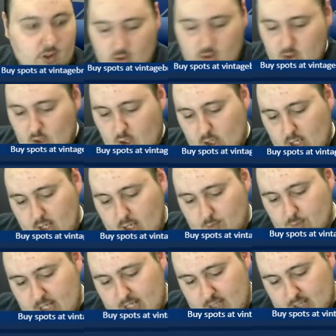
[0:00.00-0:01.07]
All right,
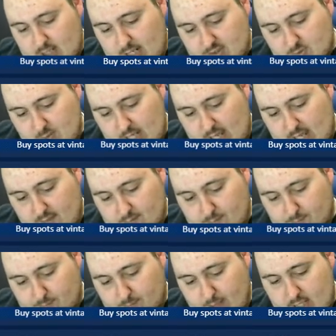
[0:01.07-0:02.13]
next we have
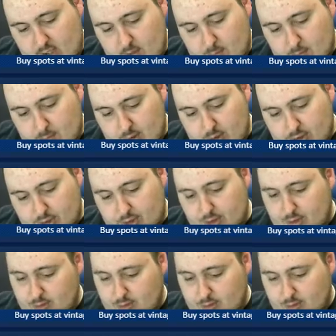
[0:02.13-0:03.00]
Frank Bush.